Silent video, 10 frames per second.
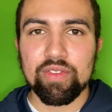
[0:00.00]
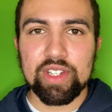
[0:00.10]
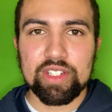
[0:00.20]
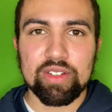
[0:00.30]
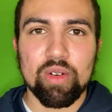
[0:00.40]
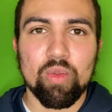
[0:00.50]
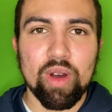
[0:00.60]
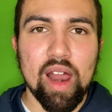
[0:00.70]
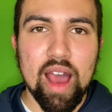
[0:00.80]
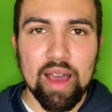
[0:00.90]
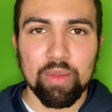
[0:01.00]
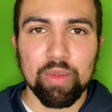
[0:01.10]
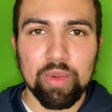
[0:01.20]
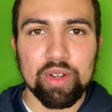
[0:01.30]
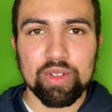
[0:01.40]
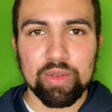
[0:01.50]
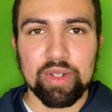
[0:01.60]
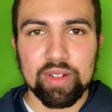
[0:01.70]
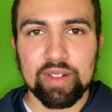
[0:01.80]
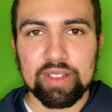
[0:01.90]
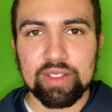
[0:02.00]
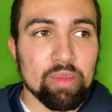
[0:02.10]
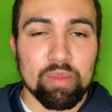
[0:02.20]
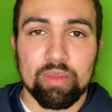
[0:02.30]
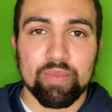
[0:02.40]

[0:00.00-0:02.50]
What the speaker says: vision on what I would want to do with a green screen.